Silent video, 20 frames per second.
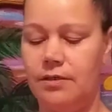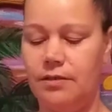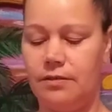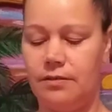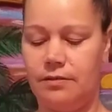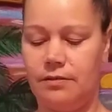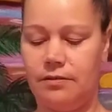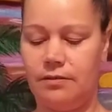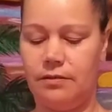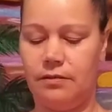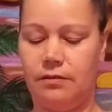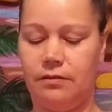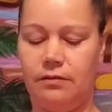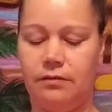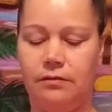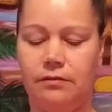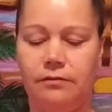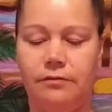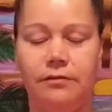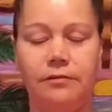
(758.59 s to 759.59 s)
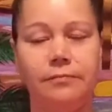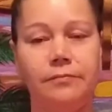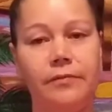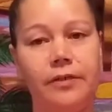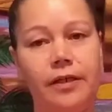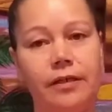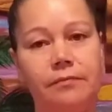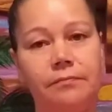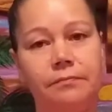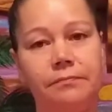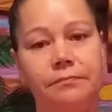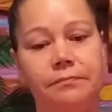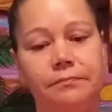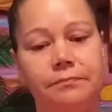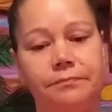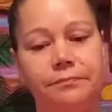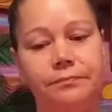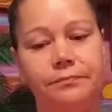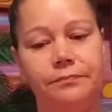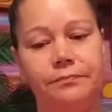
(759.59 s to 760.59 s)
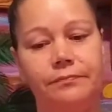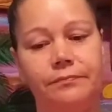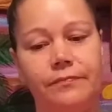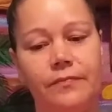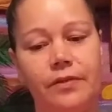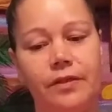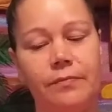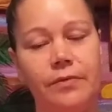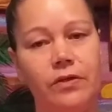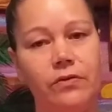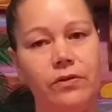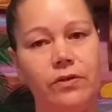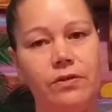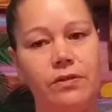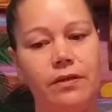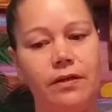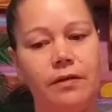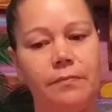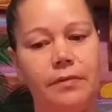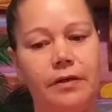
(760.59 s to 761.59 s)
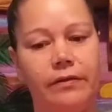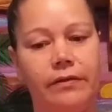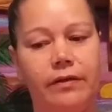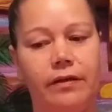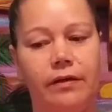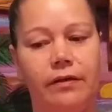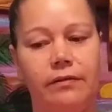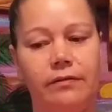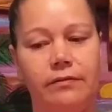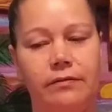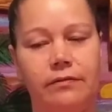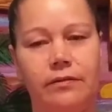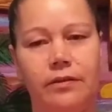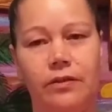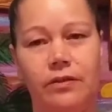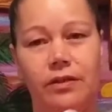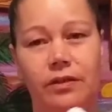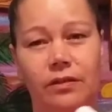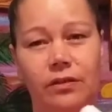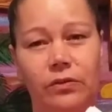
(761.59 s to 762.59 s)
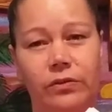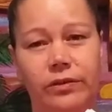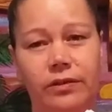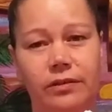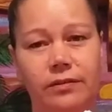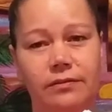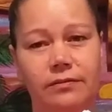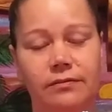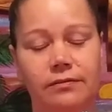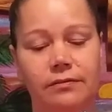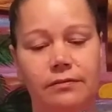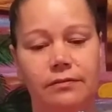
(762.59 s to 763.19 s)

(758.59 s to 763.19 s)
So, yeah. Let me know what you think about that. Do you get Allure?